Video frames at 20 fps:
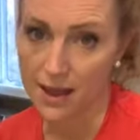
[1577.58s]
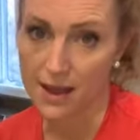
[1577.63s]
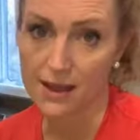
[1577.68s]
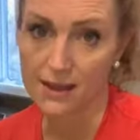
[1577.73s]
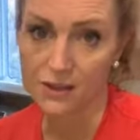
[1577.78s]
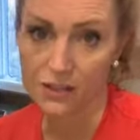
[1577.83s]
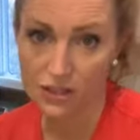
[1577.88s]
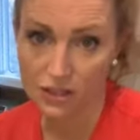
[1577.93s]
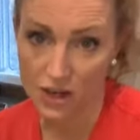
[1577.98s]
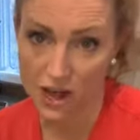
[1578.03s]

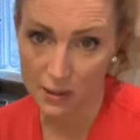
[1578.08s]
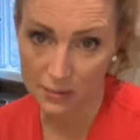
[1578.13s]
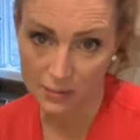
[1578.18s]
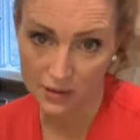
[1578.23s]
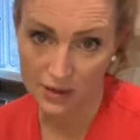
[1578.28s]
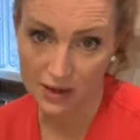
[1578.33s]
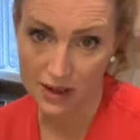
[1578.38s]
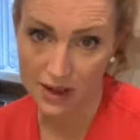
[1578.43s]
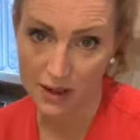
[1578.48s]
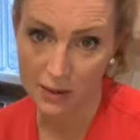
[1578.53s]
I chop
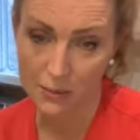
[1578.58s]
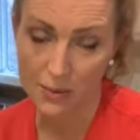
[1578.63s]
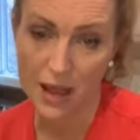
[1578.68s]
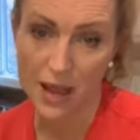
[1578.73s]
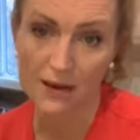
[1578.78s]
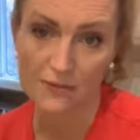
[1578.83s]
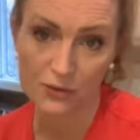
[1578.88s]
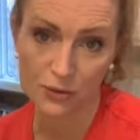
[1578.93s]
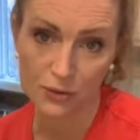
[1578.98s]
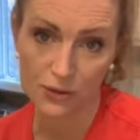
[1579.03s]
it up
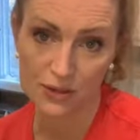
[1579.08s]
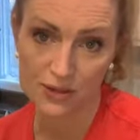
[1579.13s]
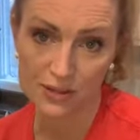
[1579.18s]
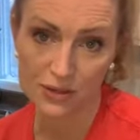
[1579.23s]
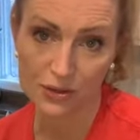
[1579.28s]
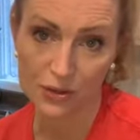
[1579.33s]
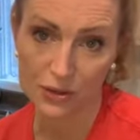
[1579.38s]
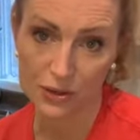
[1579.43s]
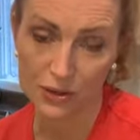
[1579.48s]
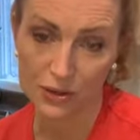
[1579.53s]
after
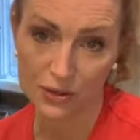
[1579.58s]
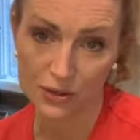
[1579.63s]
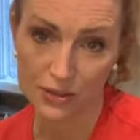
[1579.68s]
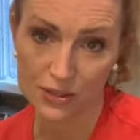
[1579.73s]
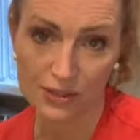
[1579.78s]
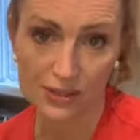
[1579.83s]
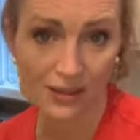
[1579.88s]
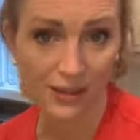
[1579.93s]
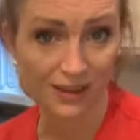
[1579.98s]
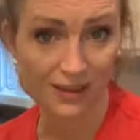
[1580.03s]
it's cooked.
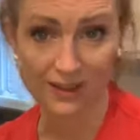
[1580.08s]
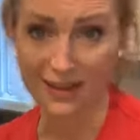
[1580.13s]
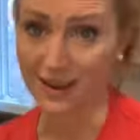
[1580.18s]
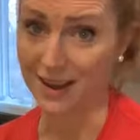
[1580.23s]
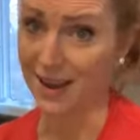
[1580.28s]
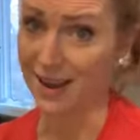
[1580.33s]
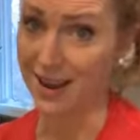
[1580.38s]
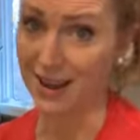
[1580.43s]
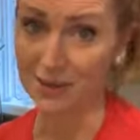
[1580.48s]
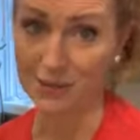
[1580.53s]
And then
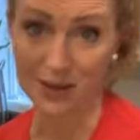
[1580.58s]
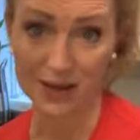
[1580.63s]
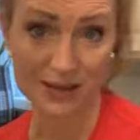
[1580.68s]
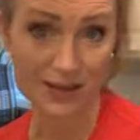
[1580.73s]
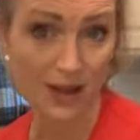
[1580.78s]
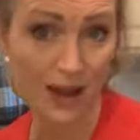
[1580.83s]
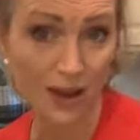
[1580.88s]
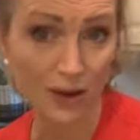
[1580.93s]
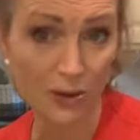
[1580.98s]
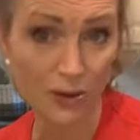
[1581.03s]
I add my
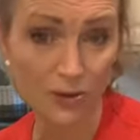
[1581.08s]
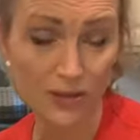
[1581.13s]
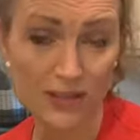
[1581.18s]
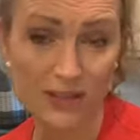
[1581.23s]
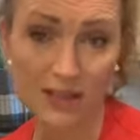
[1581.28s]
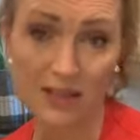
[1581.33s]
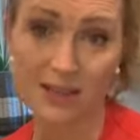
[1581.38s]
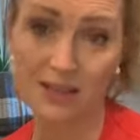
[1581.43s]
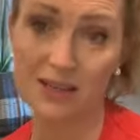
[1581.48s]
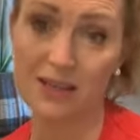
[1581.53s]
taco
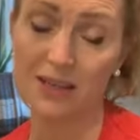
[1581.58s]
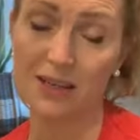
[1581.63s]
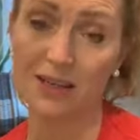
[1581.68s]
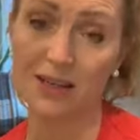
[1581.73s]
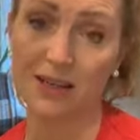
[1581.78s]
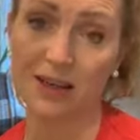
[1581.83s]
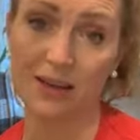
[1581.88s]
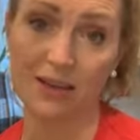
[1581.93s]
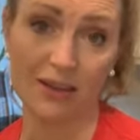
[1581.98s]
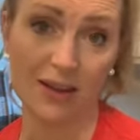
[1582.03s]

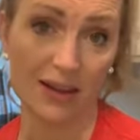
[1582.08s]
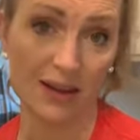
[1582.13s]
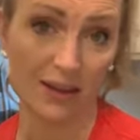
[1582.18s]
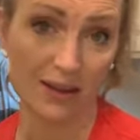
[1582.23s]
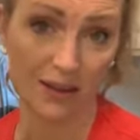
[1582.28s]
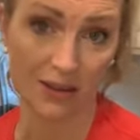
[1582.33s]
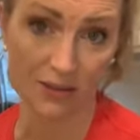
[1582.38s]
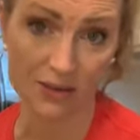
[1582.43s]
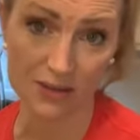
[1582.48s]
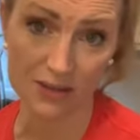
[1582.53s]
seasoning, I'll add
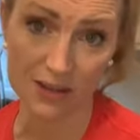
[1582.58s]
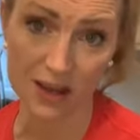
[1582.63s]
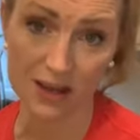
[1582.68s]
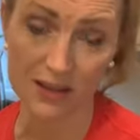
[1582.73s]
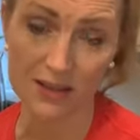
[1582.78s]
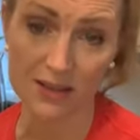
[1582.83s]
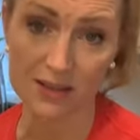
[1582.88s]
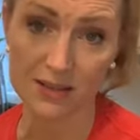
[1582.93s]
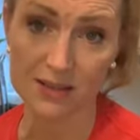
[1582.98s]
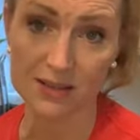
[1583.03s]
any other
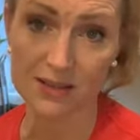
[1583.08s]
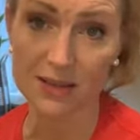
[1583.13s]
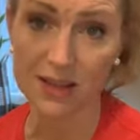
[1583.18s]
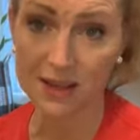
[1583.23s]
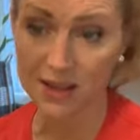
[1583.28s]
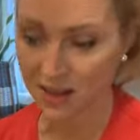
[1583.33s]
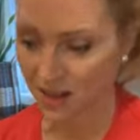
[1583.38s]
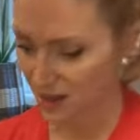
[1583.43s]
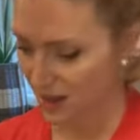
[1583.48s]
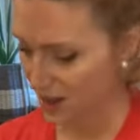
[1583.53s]
sauces.
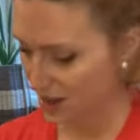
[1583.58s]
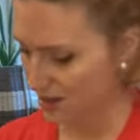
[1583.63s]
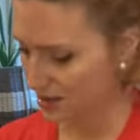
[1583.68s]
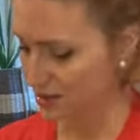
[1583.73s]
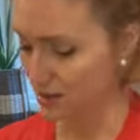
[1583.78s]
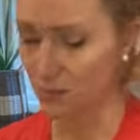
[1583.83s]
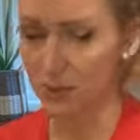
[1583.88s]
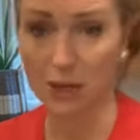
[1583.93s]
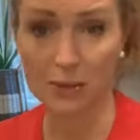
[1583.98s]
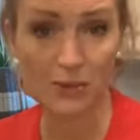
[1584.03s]

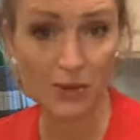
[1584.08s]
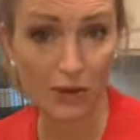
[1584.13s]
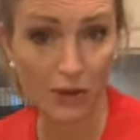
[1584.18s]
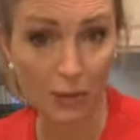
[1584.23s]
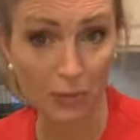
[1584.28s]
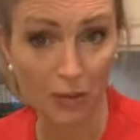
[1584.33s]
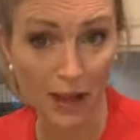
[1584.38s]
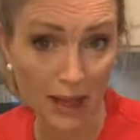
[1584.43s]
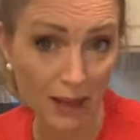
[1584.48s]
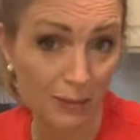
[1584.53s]
Sometimes I'll
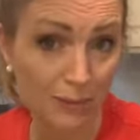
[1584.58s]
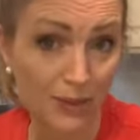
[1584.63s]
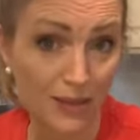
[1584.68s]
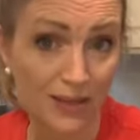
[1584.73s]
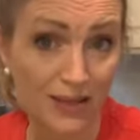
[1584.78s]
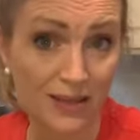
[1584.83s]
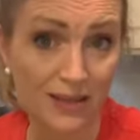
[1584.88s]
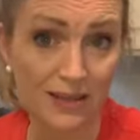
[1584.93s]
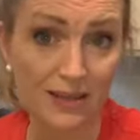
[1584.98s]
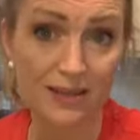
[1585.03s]
add black
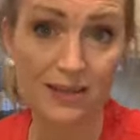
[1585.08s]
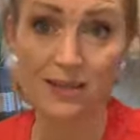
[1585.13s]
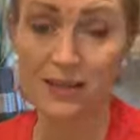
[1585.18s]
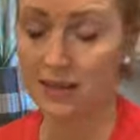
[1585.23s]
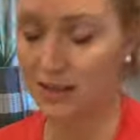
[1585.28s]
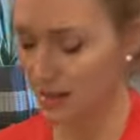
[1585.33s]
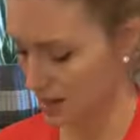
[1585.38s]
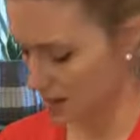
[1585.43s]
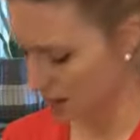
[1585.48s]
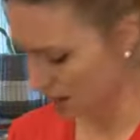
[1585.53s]
beans,
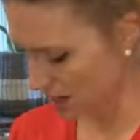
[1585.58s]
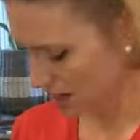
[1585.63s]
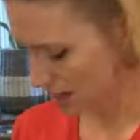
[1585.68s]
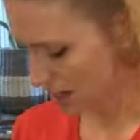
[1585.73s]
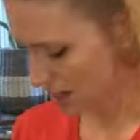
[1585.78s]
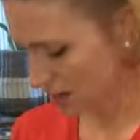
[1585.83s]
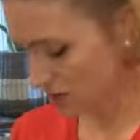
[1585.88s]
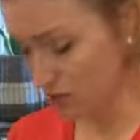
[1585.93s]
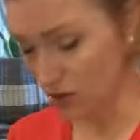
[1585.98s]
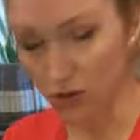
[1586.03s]

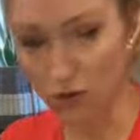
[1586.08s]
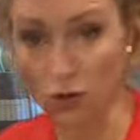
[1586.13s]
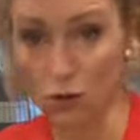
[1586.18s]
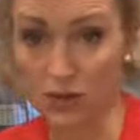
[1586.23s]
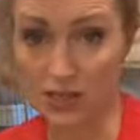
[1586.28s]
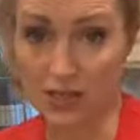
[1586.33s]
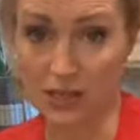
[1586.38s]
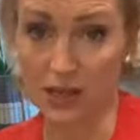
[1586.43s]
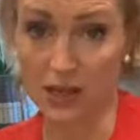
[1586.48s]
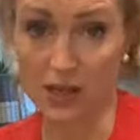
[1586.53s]
and there you go.
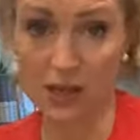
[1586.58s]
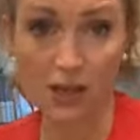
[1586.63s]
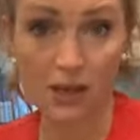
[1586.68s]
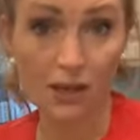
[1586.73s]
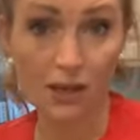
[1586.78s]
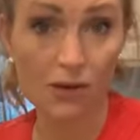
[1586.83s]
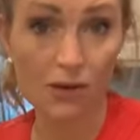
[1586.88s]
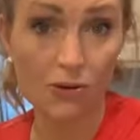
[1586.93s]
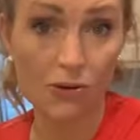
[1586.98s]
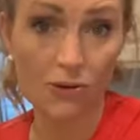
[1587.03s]
It's like,
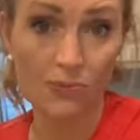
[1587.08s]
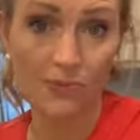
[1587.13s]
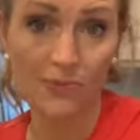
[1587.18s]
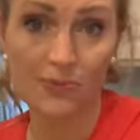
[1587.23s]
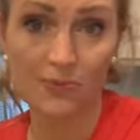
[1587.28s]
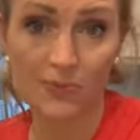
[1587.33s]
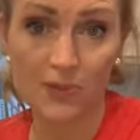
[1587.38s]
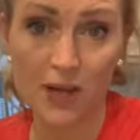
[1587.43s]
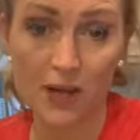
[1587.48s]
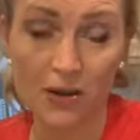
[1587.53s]
oh,
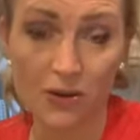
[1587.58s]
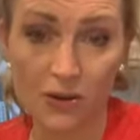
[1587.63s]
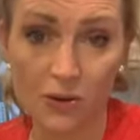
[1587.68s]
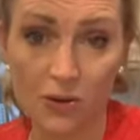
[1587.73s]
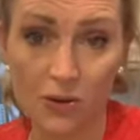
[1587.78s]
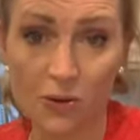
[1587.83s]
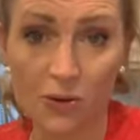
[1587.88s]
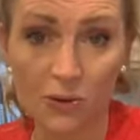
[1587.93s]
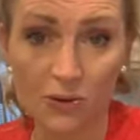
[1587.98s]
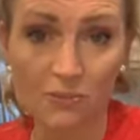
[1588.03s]

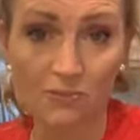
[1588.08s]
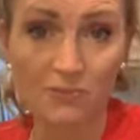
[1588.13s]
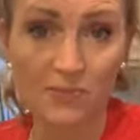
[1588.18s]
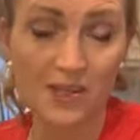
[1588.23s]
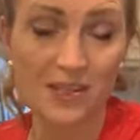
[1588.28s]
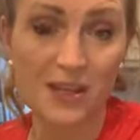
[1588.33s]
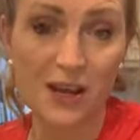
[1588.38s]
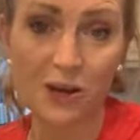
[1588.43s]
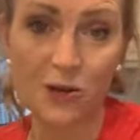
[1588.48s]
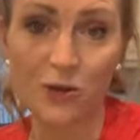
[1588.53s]
taco
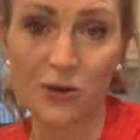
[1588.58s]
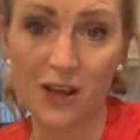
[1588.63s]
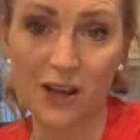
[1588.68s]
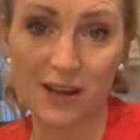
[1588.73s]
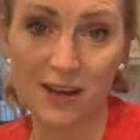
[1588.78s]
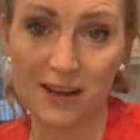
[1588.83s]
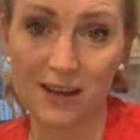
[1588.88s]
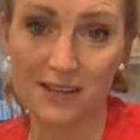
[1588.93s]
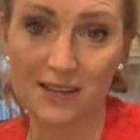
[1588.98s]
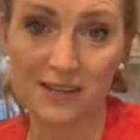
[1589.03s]

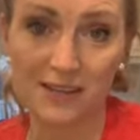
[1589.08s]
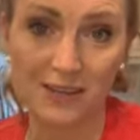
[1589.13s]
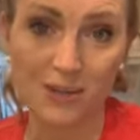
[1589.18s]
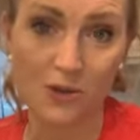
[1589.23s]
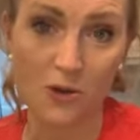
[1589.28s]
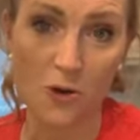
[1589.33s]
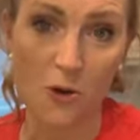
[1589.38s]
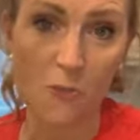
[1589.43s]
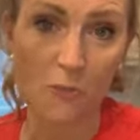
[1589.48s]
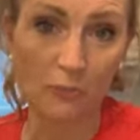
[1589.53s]
night, guys, let's
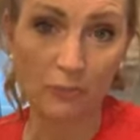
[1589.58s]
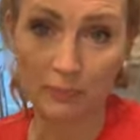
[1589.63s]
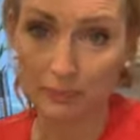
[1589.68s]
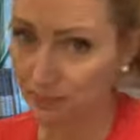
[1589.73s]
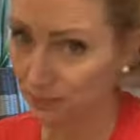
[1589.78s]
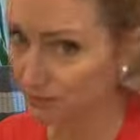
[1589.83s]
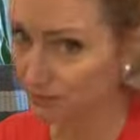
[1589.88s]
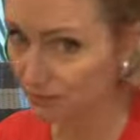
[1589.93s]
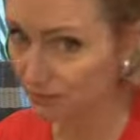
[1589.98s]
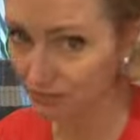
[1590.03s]
go.
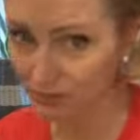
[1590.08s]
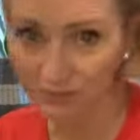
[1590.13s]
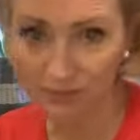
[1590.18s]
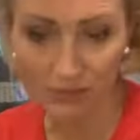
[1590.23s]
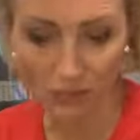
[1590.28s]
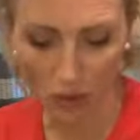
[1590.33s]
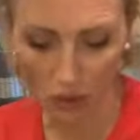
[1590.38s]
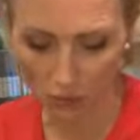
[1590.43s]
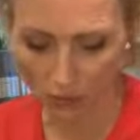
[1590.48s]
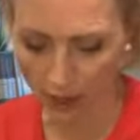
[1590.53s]

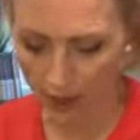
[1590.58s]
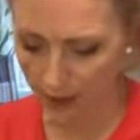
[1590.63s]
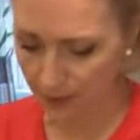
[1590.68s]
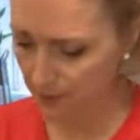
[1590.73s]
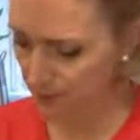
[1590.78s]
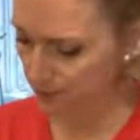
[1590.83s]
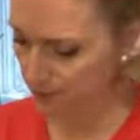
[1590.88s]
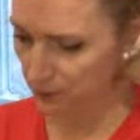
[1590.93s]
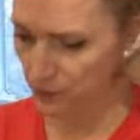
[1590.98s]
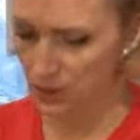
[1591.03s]

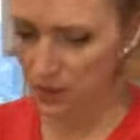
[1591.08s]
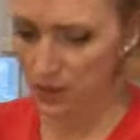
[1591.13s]
Okay?